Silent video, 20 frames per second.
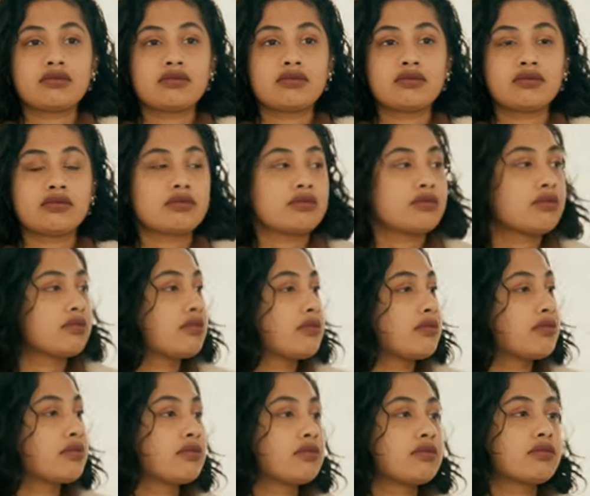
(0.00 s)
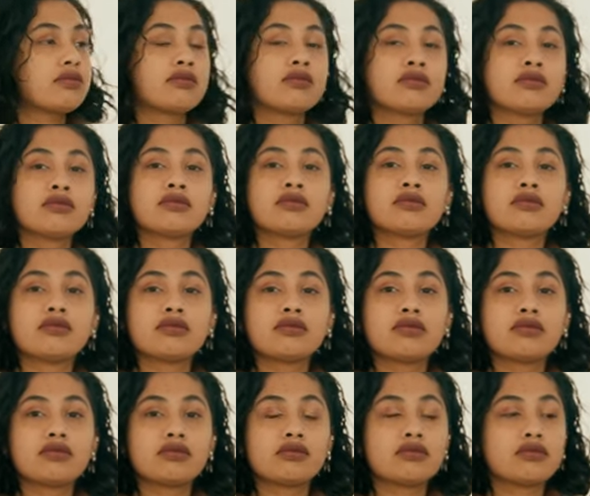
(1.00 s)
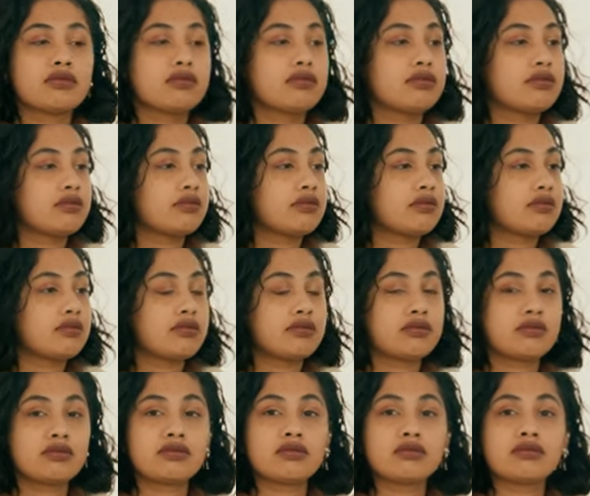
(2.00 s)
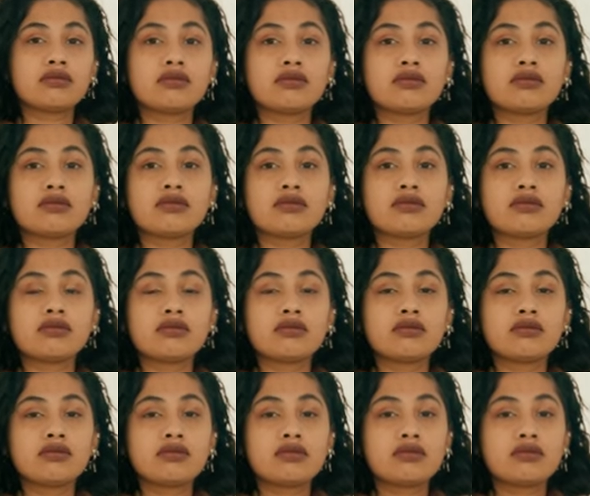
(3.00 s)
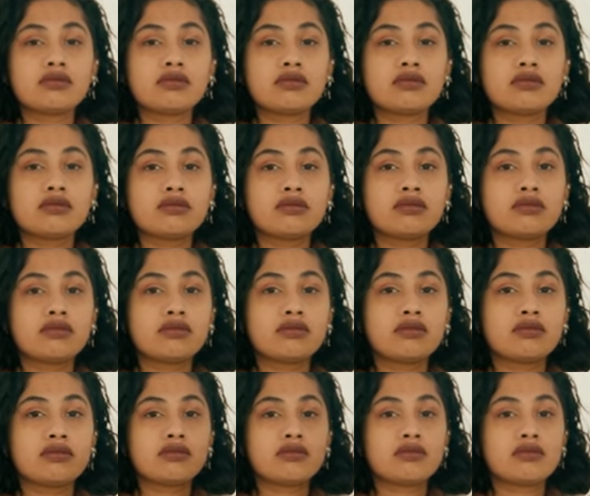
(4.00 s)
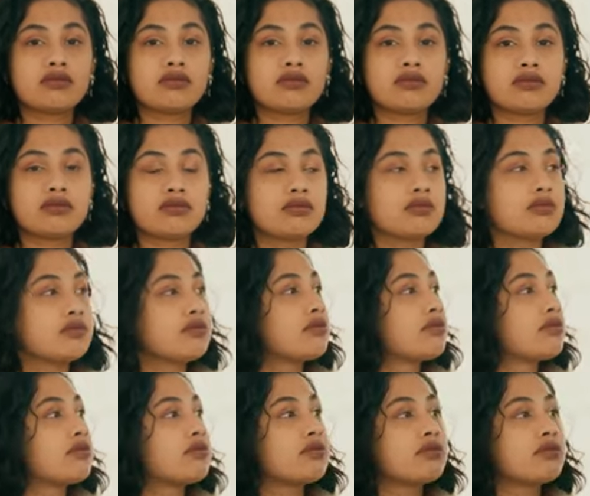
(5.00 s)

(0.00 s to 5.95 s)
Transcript: (not speaking)